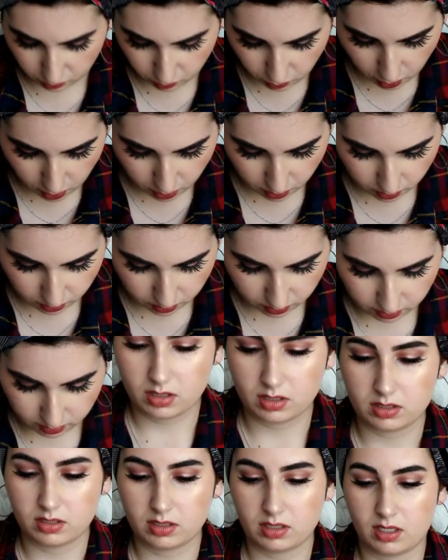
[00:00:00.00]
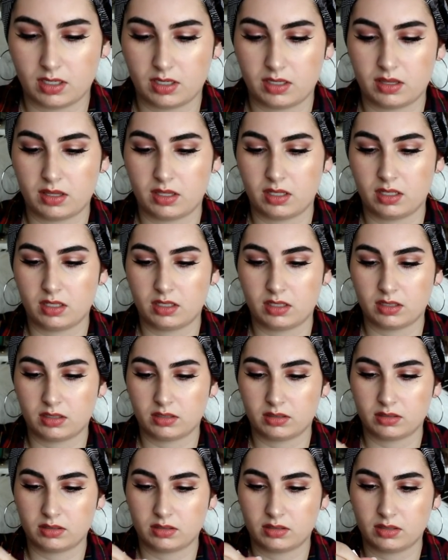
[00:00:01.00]
Whoa. Yeah, I think
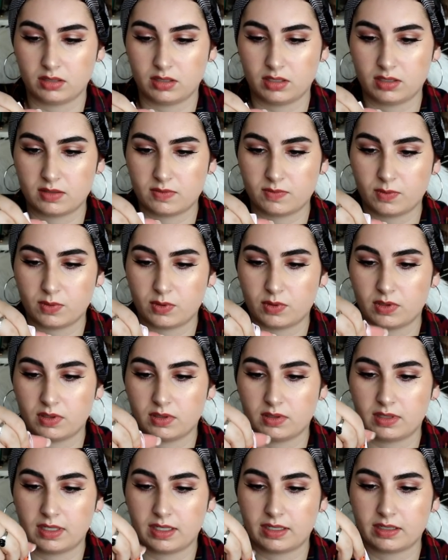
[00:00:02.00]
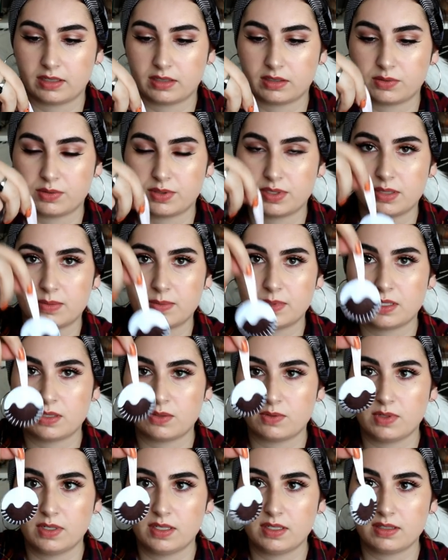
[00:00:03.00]
it's for like a Christmas
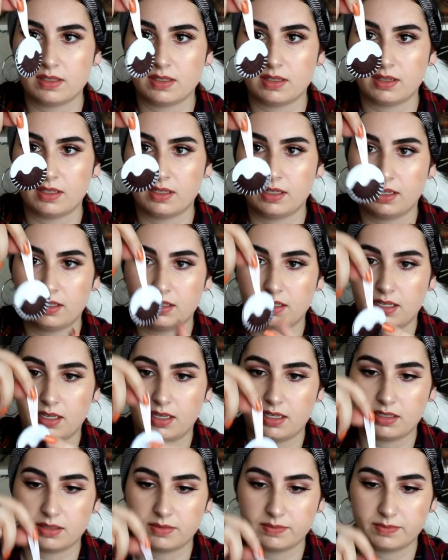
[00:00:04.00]
tree or something like that.